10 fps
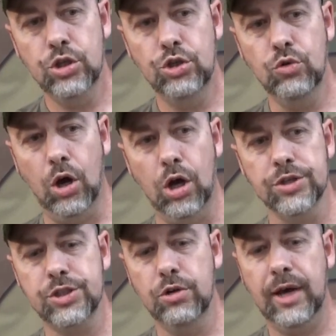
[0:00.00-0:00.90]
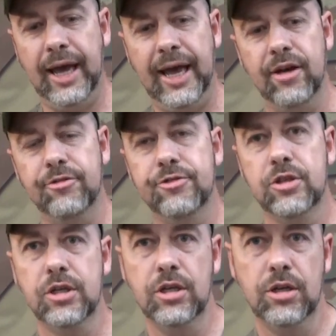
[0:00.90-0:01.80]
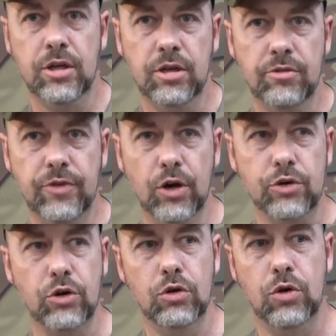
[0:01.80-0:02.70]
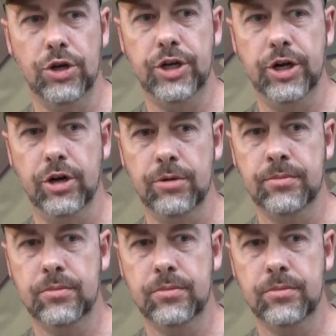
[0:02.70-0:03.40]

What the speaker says: You also have Velcro on here,